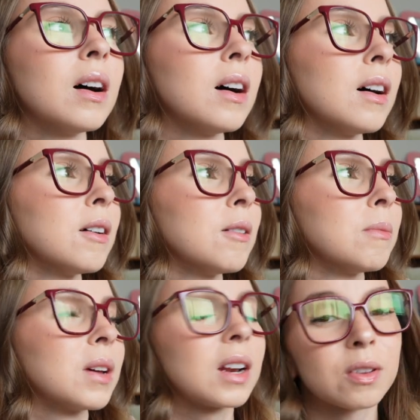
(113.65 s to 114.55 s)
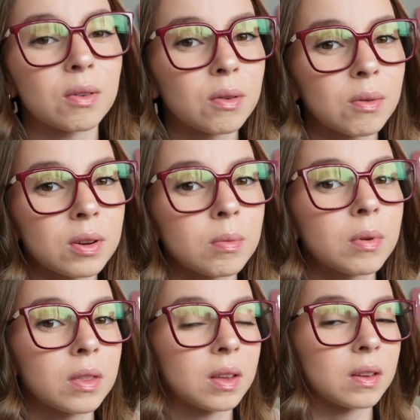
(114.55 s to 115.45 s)
um and I don't know where to
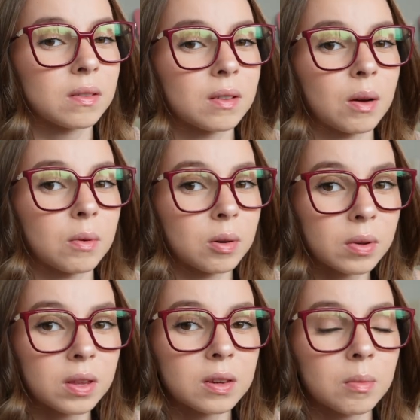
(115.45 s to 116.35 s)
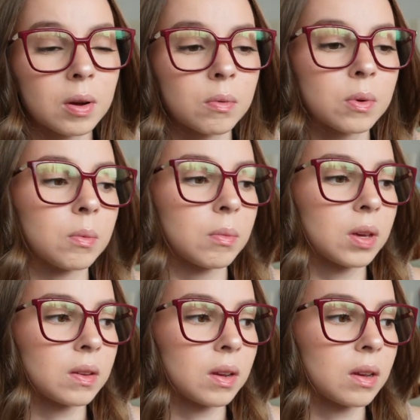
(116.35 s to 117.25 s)
put this I want to put this in my room
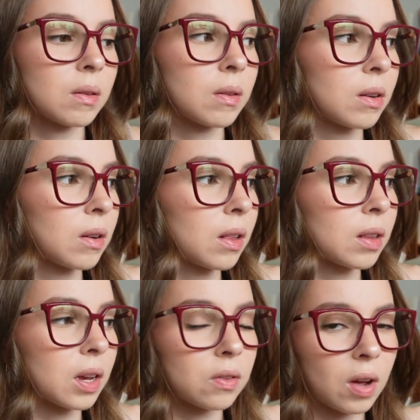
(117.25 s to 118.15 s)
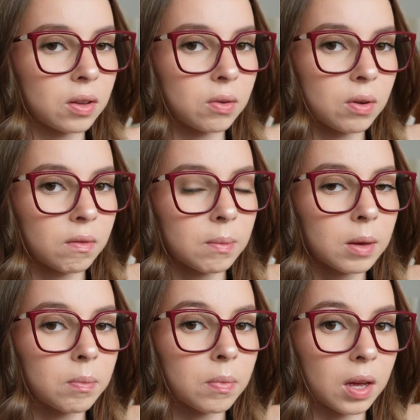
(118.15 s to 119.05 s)
because I like I do have
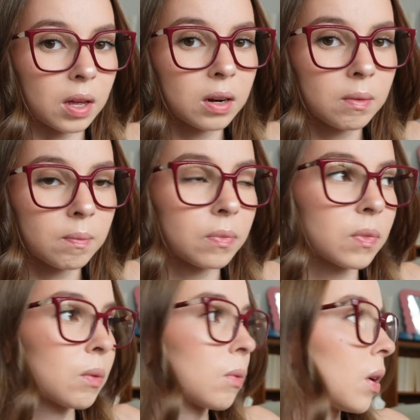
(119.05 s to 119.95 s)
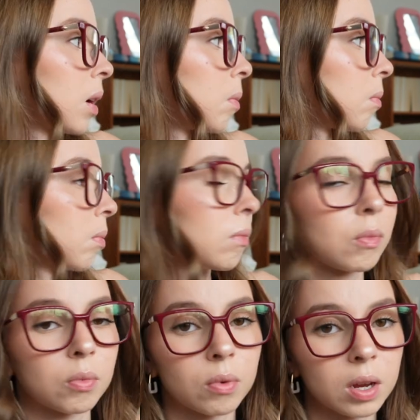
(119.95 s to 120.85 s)
my bed where I
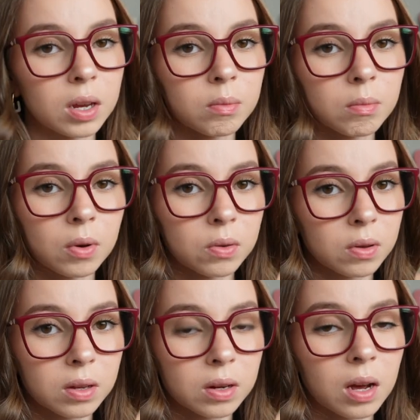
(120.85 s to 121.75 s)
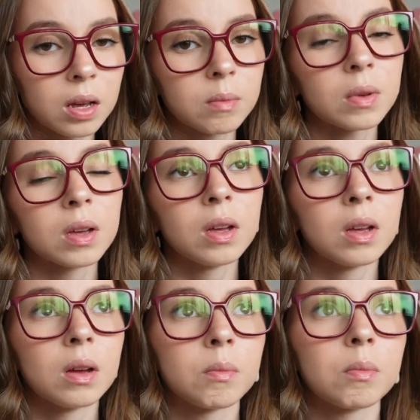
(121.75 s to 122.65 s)
read most of the
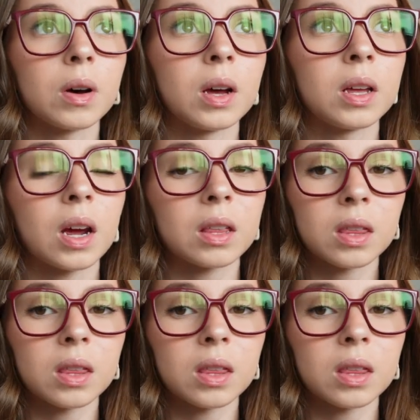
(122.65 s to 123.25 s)
time but I